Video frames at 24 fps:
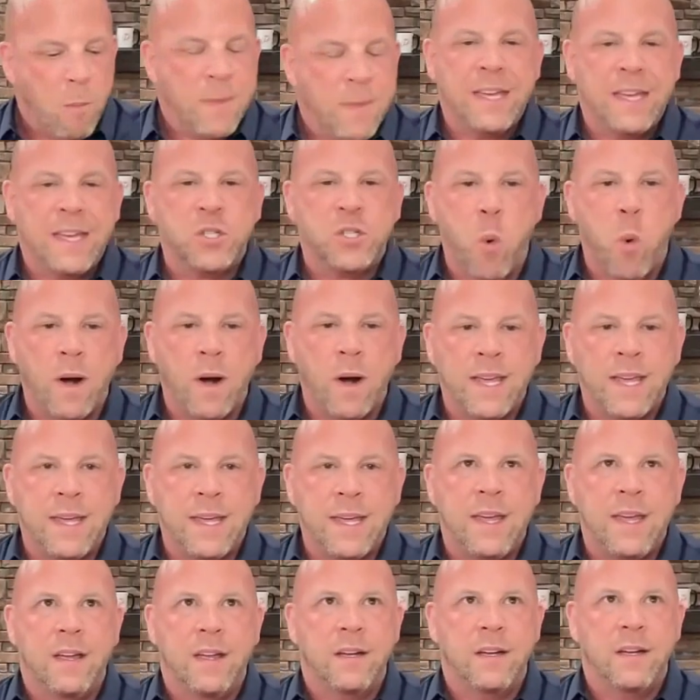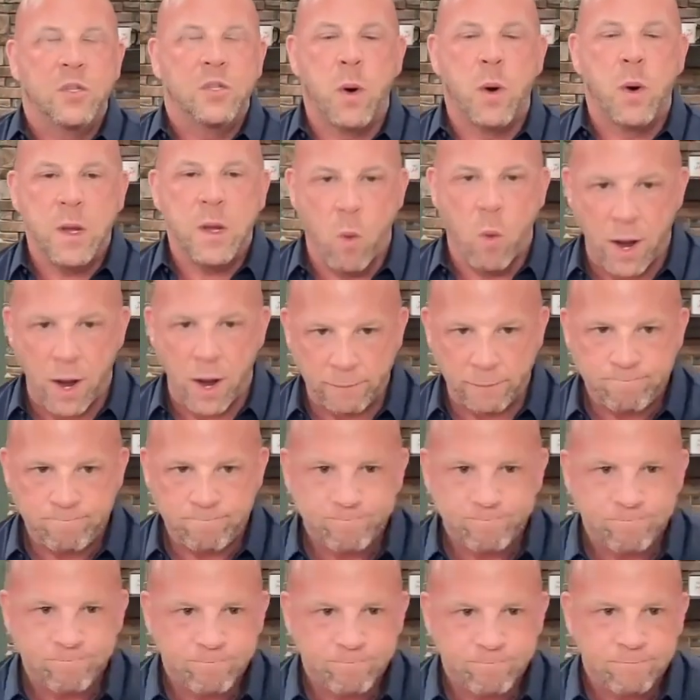me in 2021,
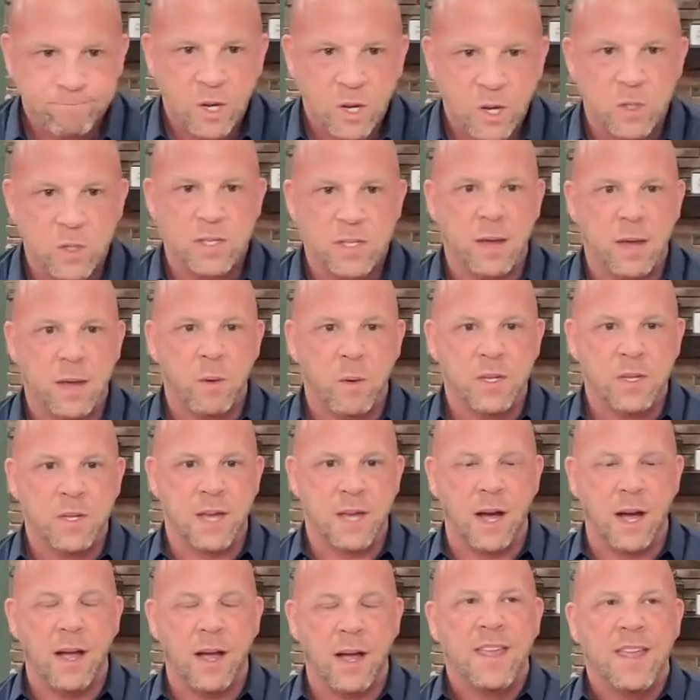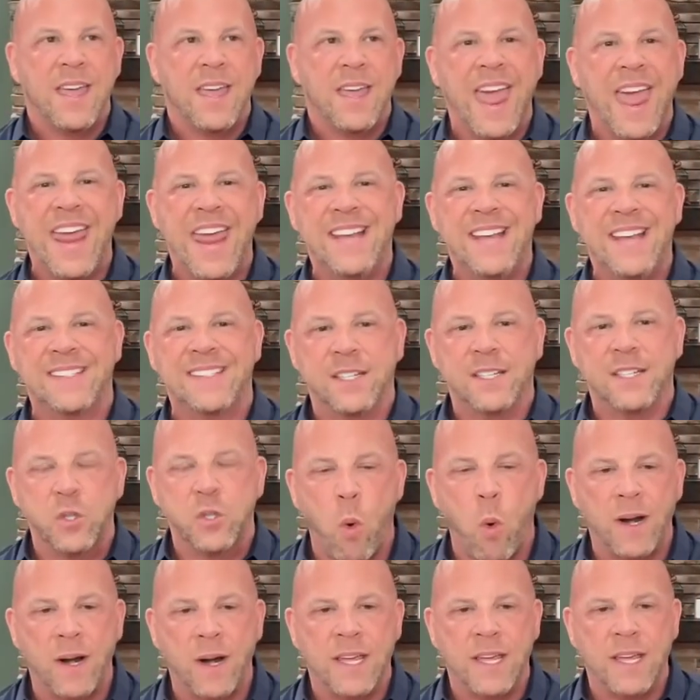it was
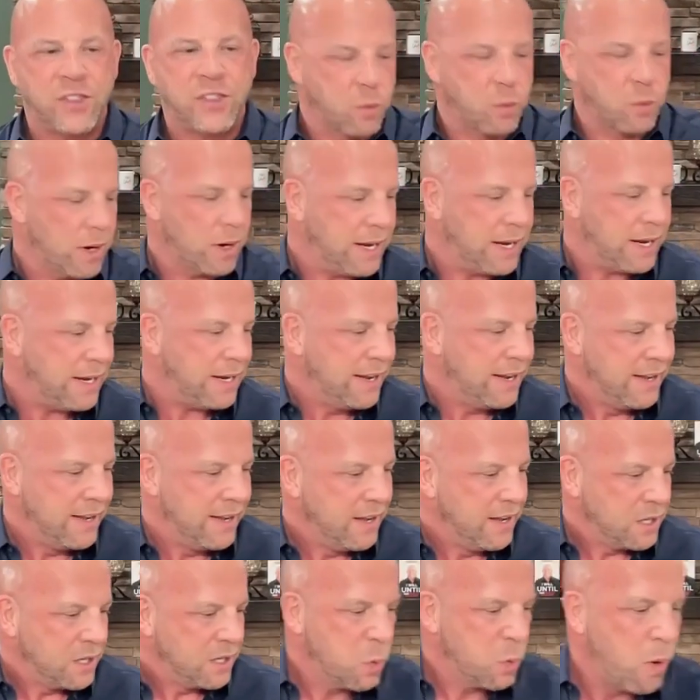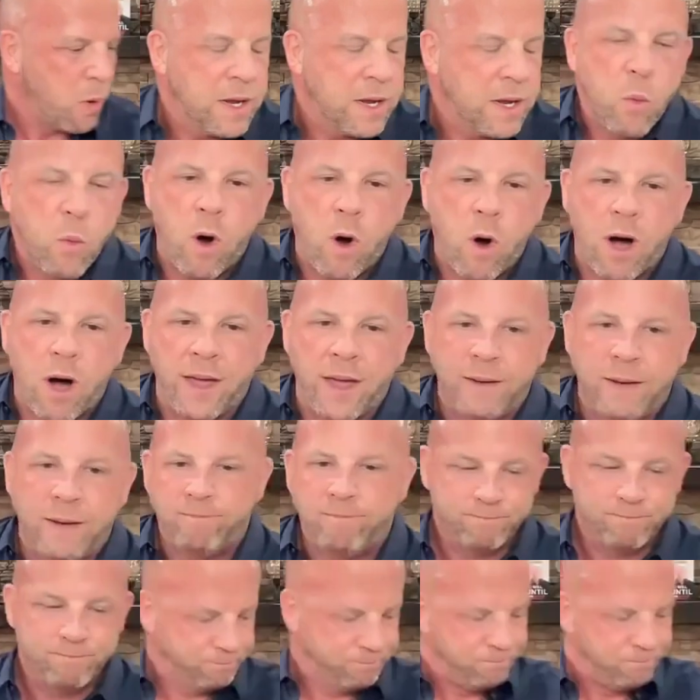
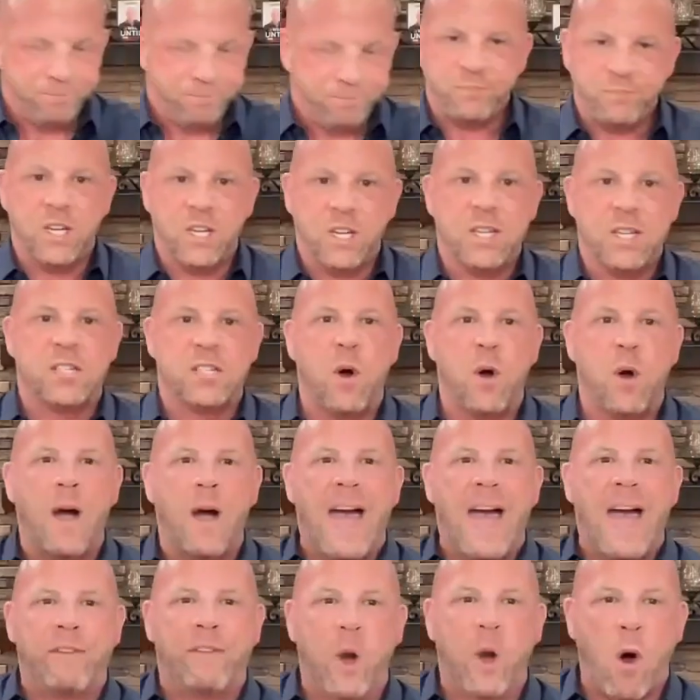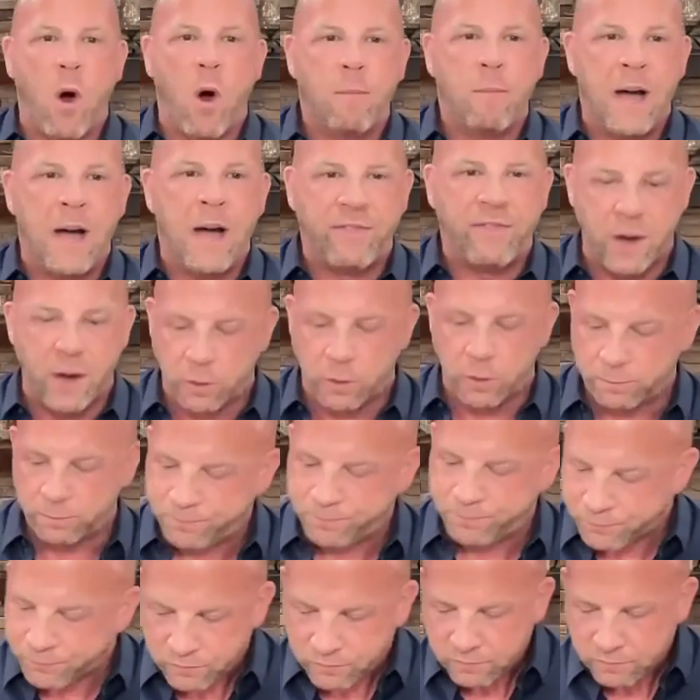8/23/21. Still have it on my
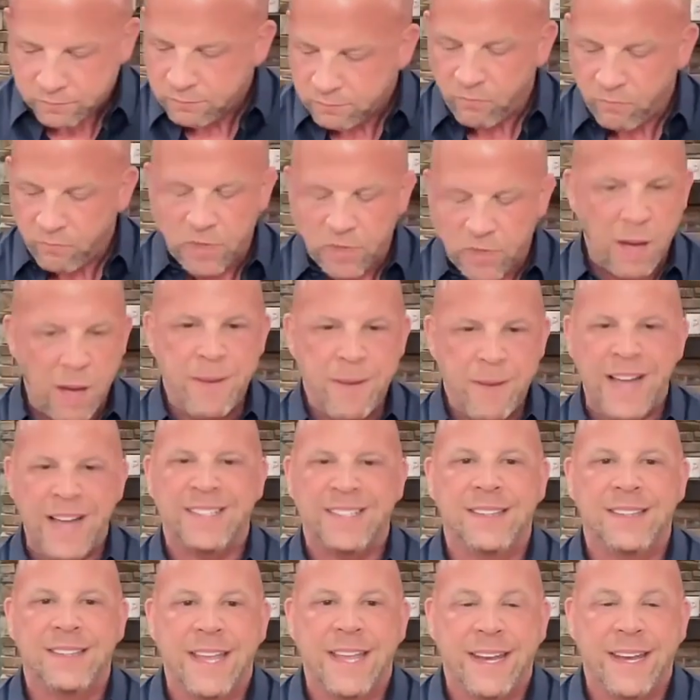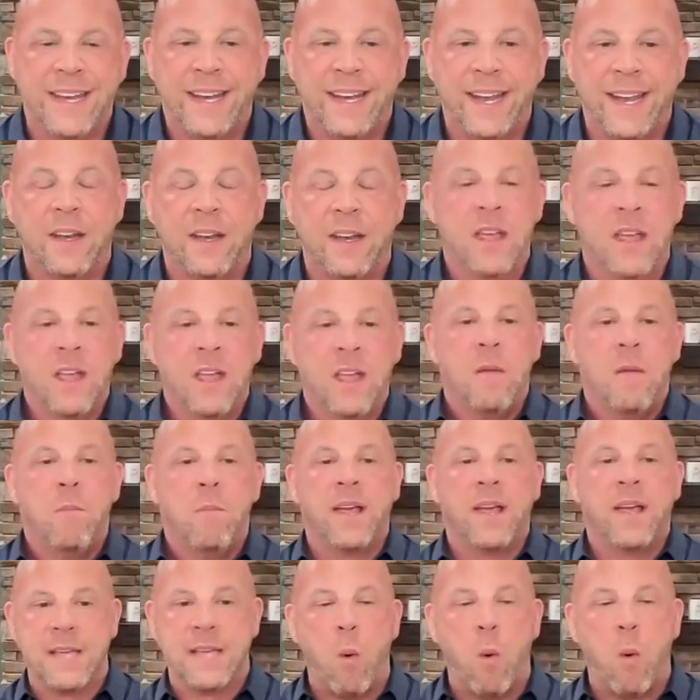phone. I'm not deleting it
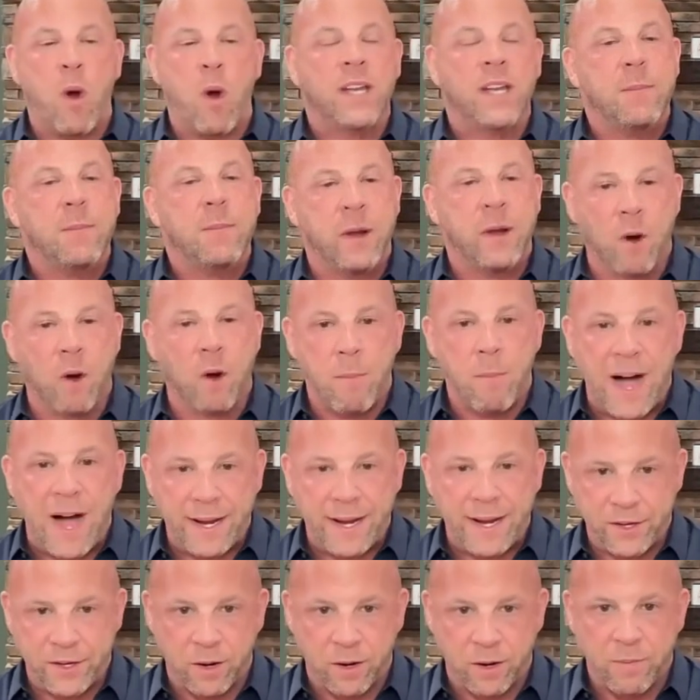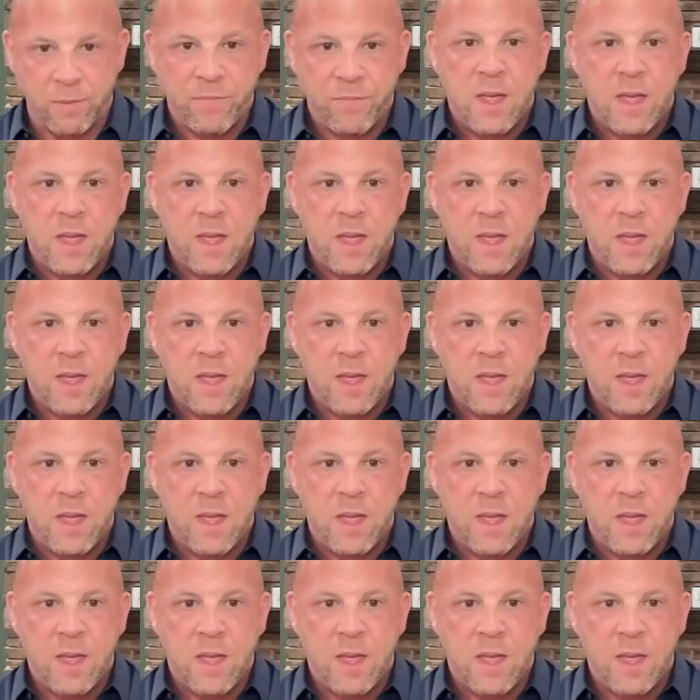because I want it to be a reminder.